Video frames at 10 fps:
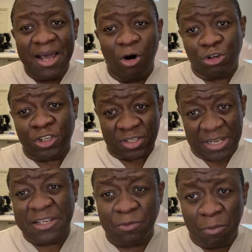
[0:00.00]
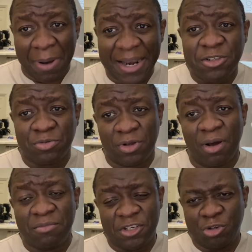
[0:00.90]
or successful management of
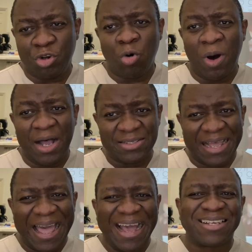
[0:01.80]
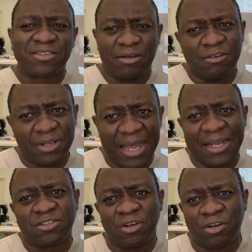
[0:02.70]
gum disease requires
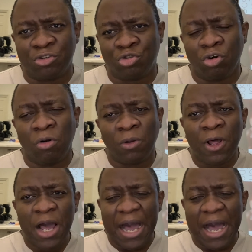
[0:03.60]
excellent control